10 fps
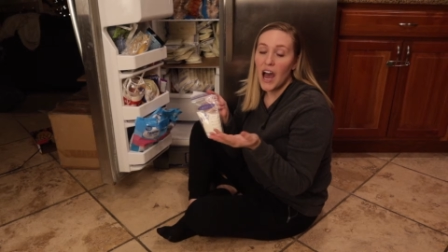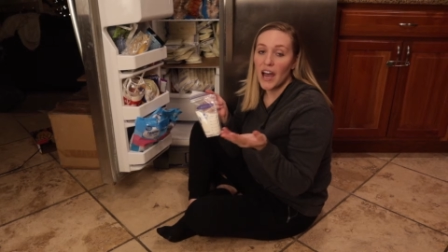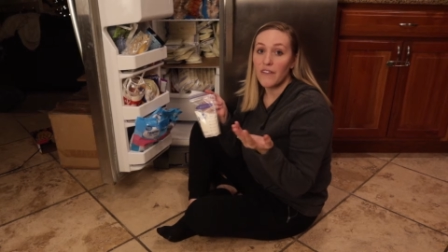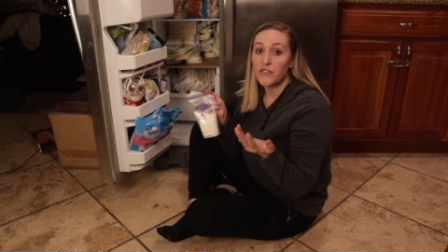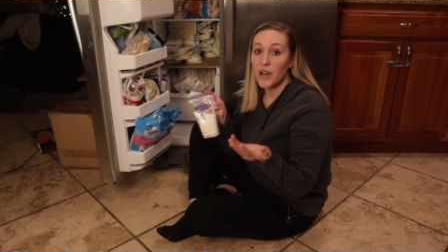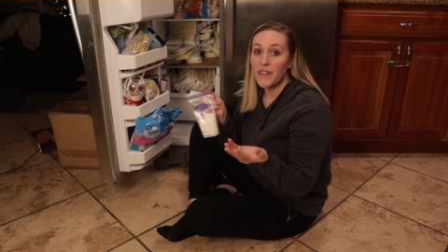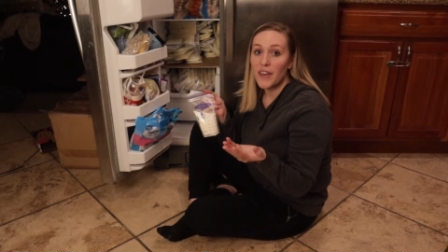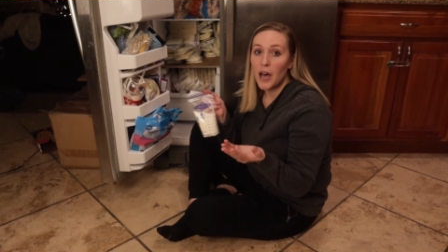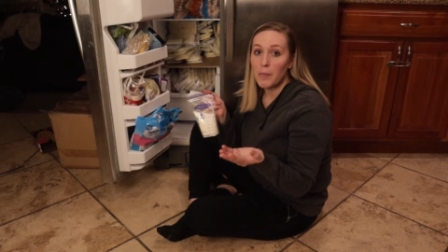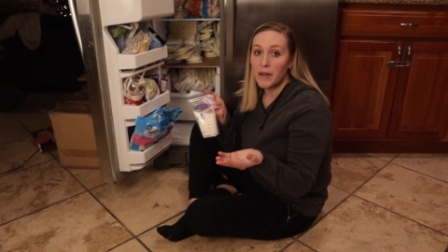I've tried
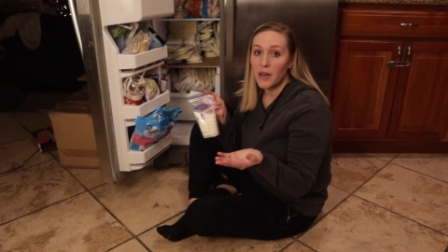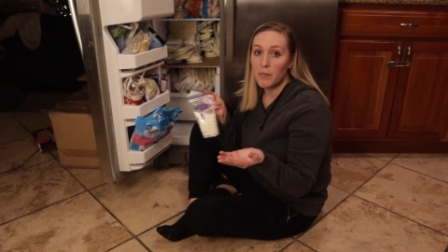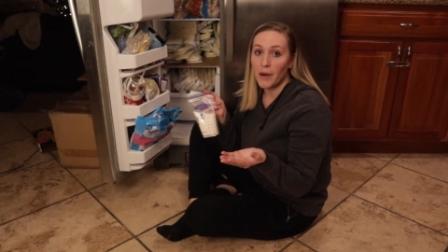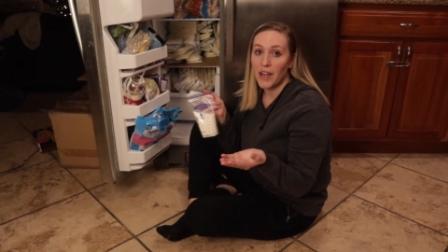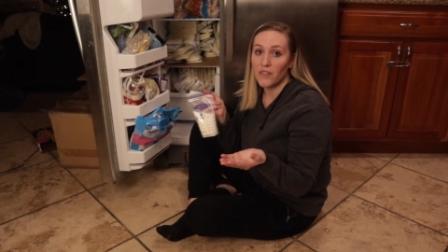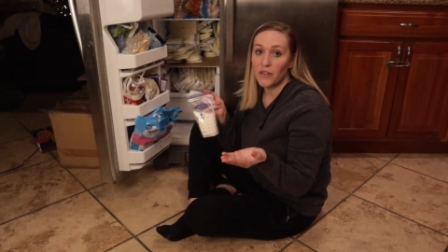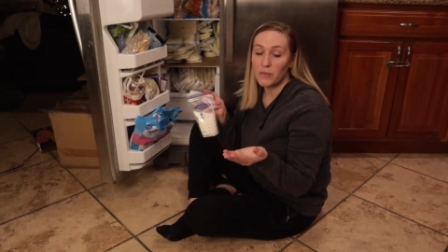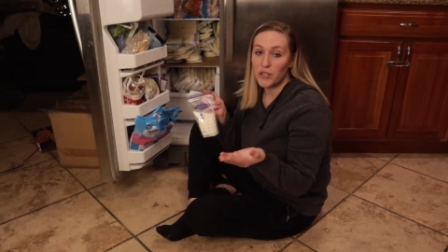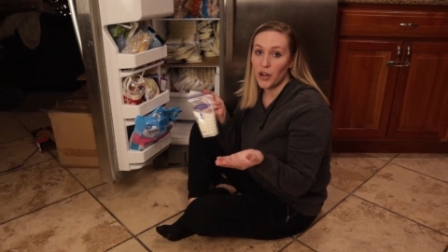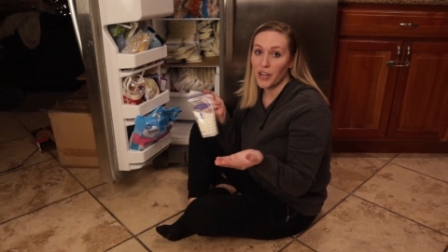the Up and Up brand
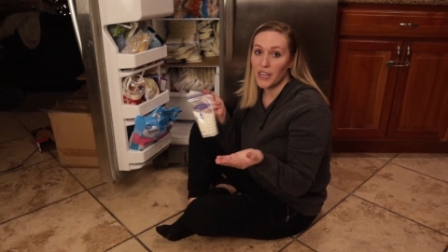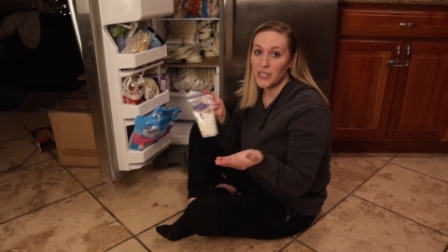from Target